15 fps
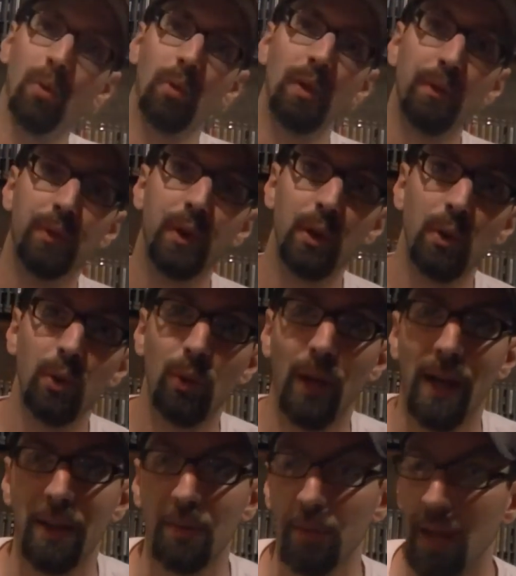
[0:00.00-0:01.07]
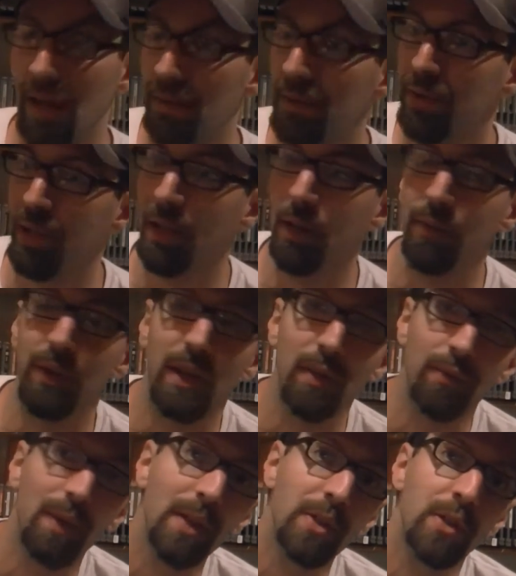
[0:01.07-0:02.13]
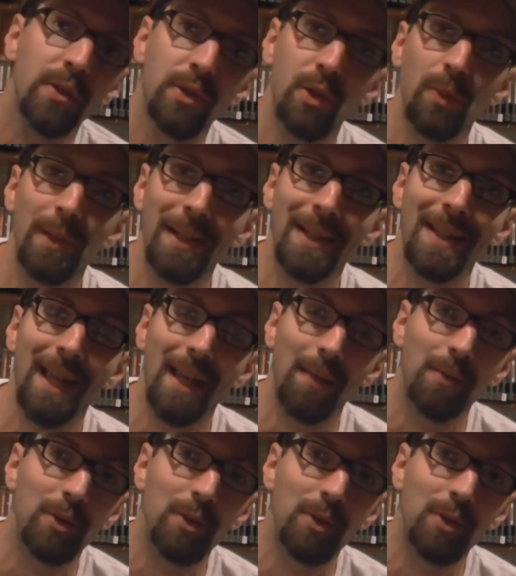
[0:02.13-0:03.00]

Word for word: review and everything of the convention too many games